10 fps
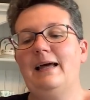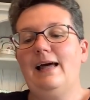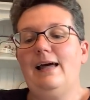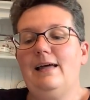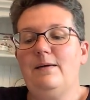
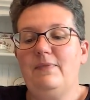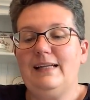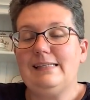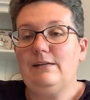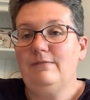
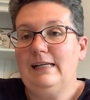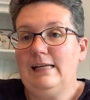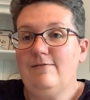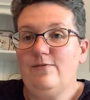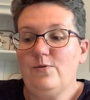That's it
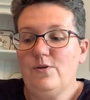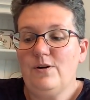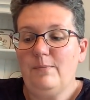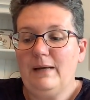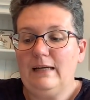really
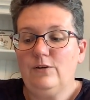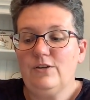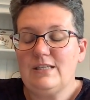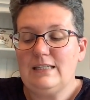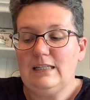for my
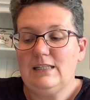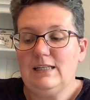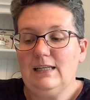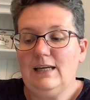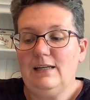cross
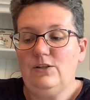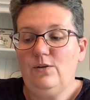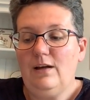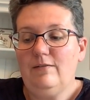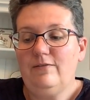stitching. I do
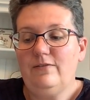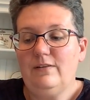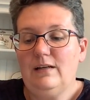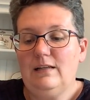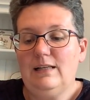have
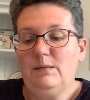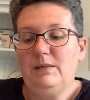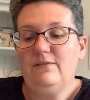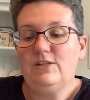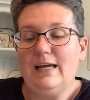a little
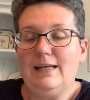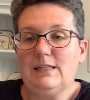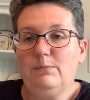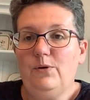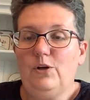bit of chat
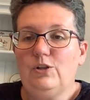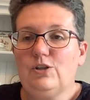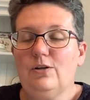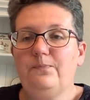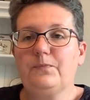
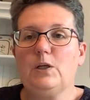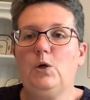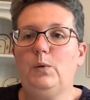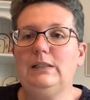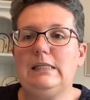about
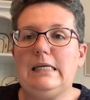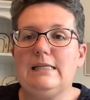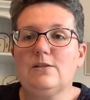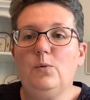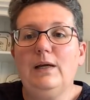quilty
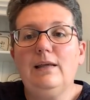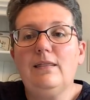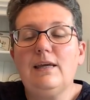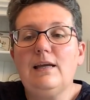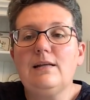sewing
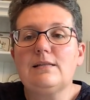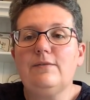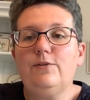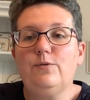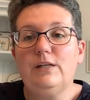things.
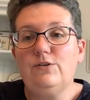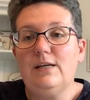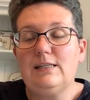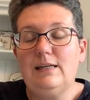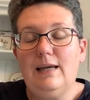If you're
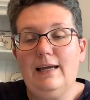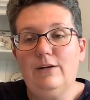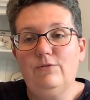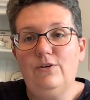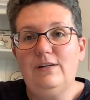interested, hang
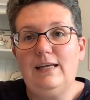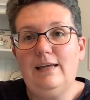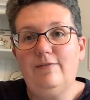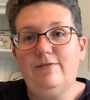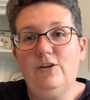around.
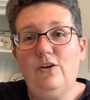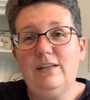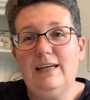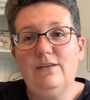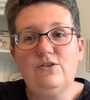If
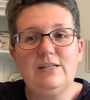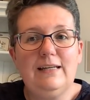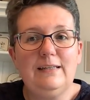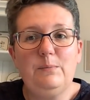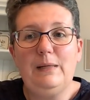not, I
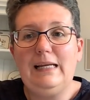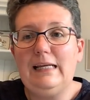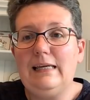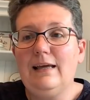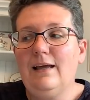understand
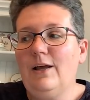completely.